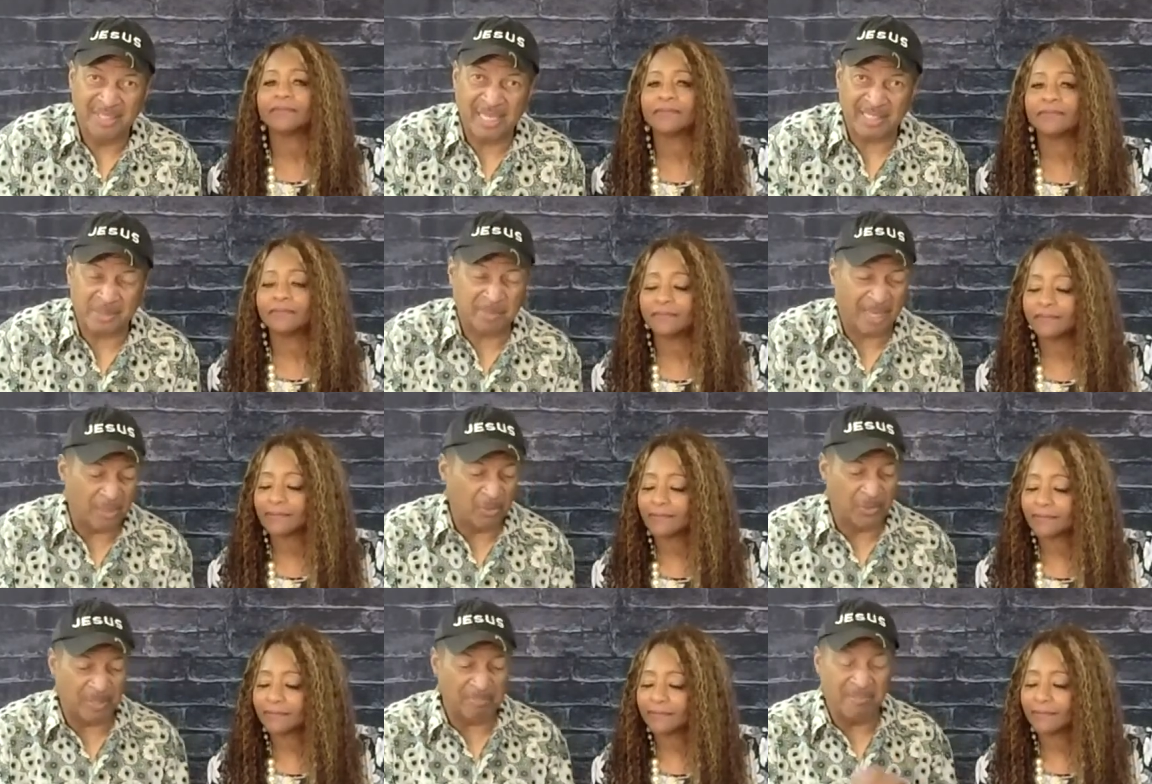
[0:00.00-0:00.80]
Speaker 1: that's by
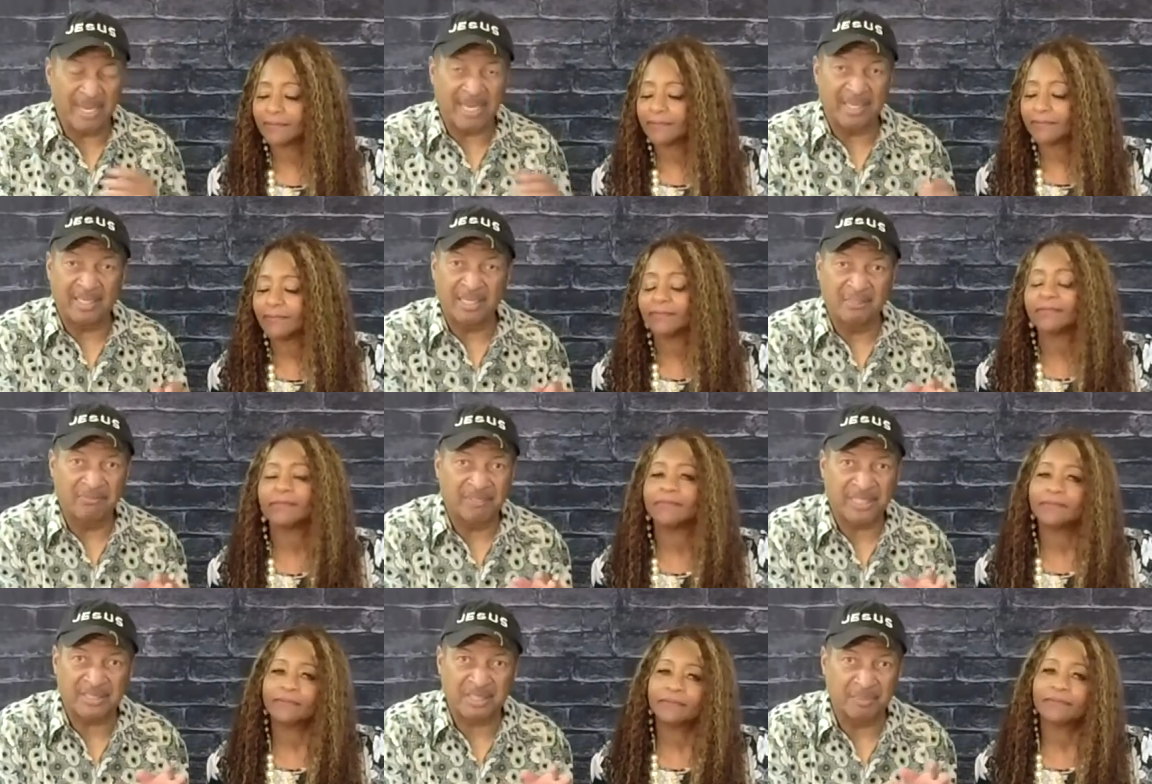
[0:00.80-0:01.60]
what man can
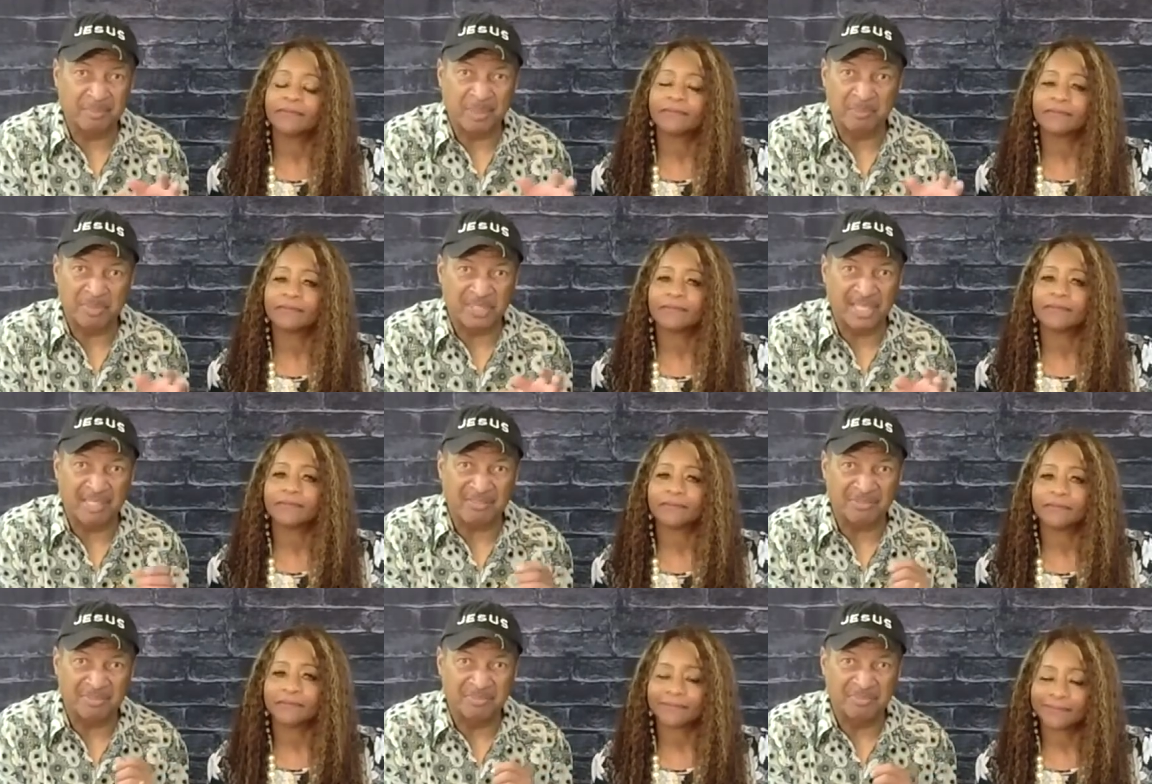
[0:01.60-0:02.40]
fix up
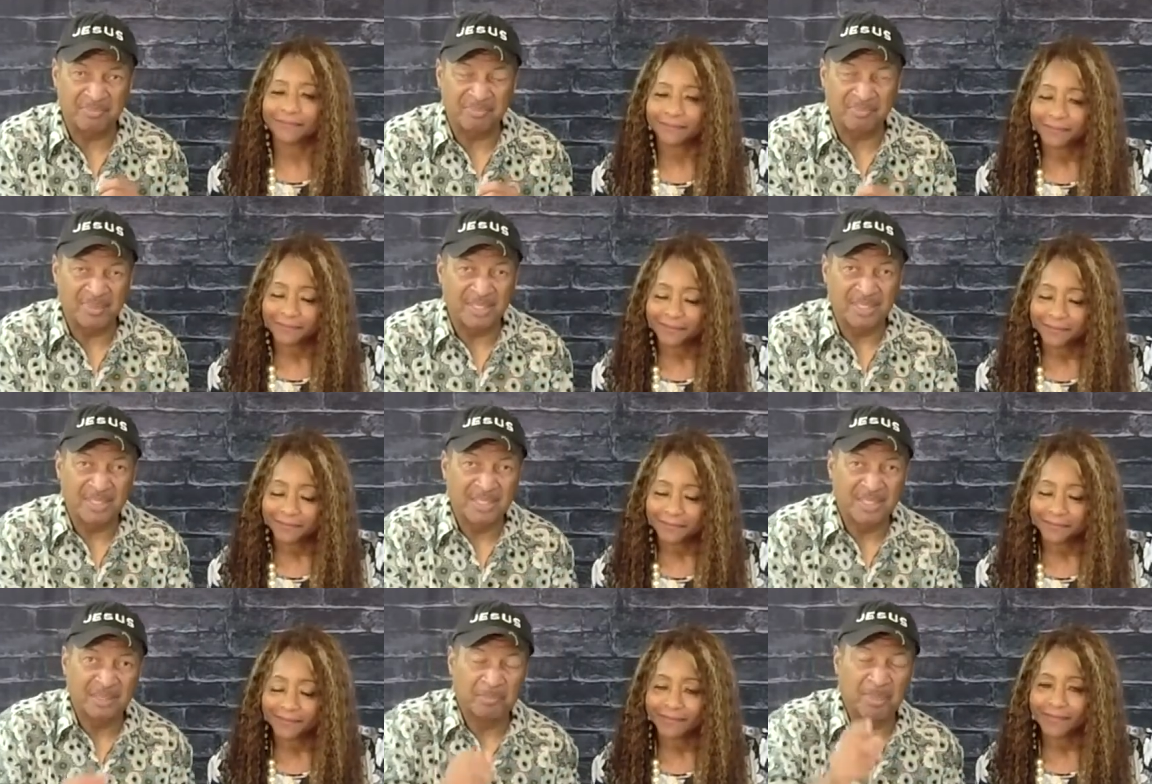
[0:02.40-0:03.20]
himself,
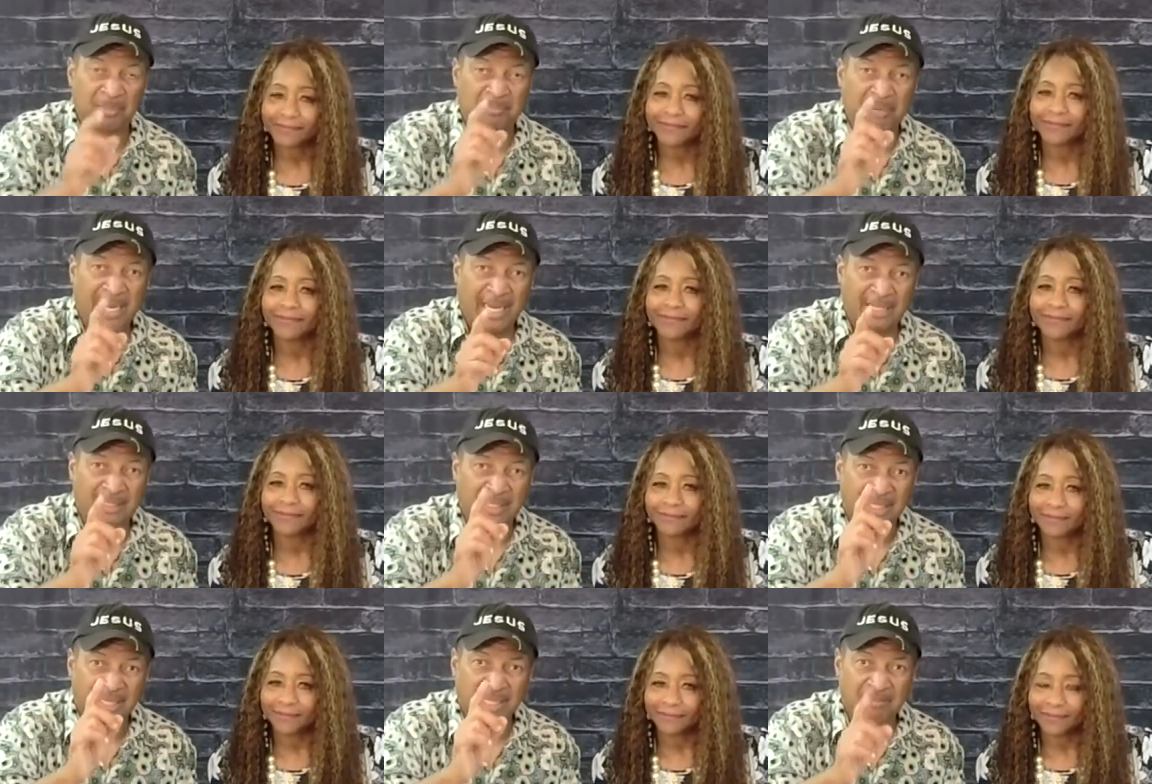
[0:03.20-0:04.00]
but
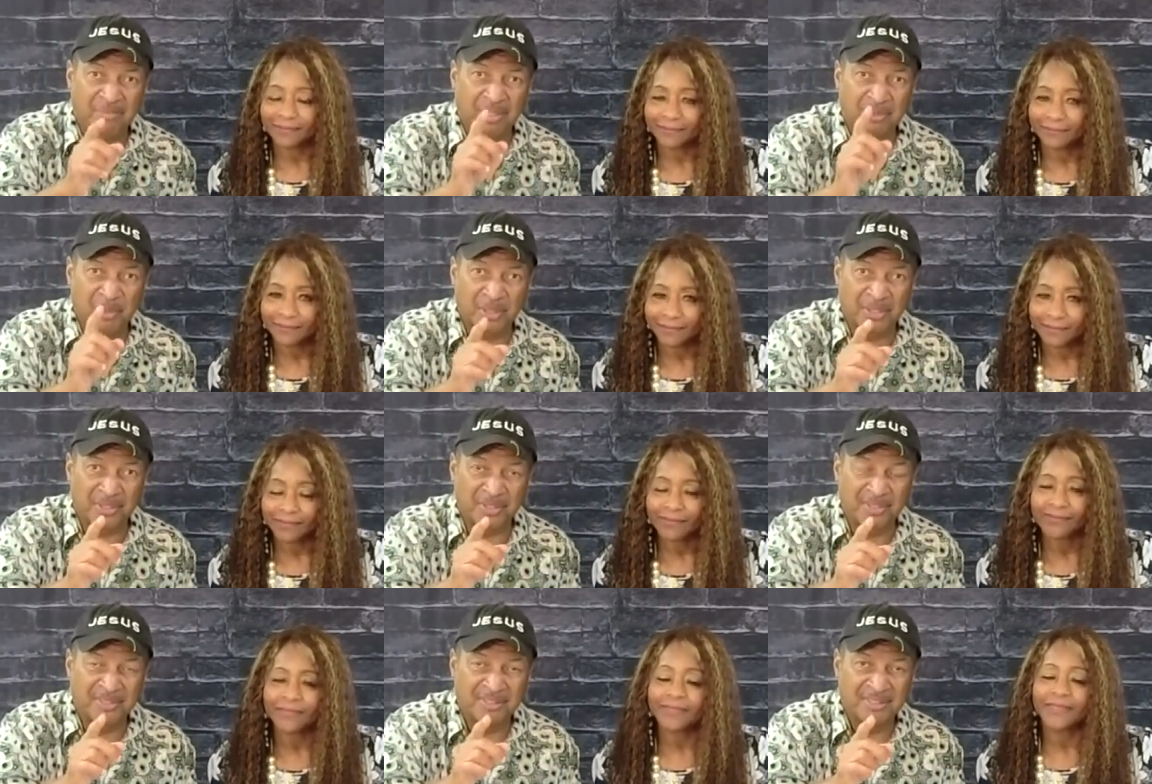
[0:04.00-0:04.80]
by every
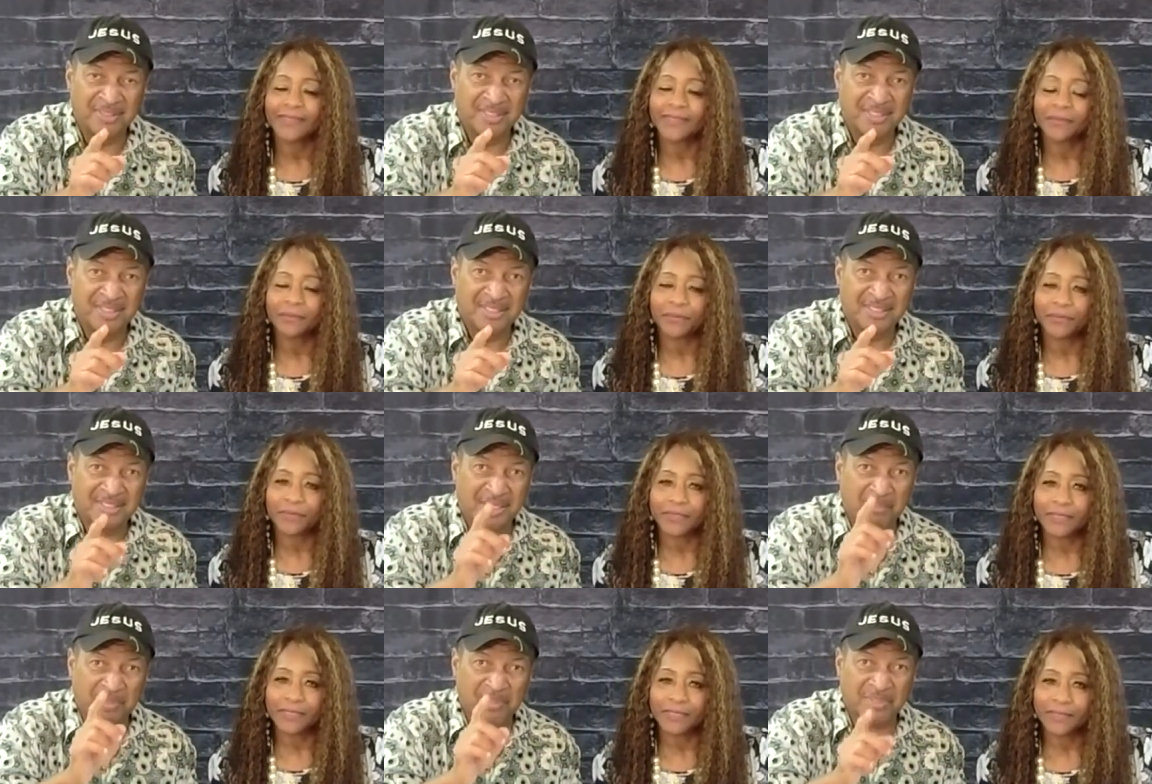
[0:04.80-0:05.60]
word
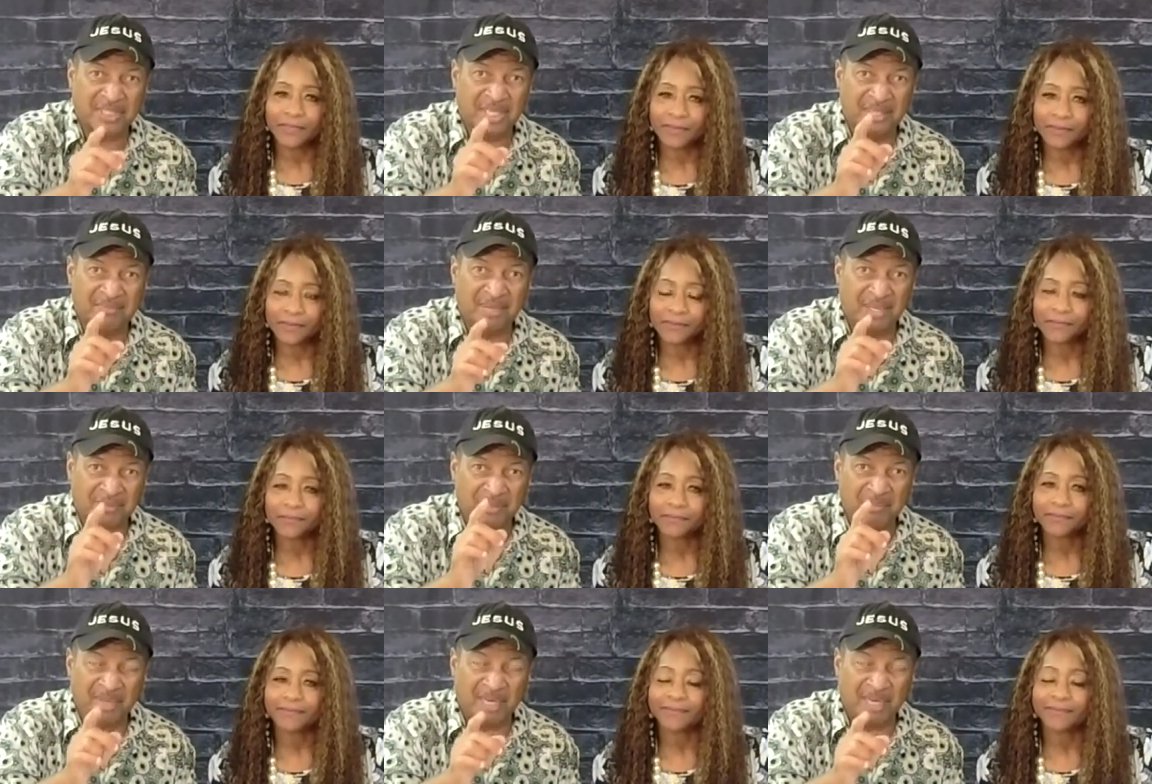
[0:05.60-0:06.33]
that proceedeth out of the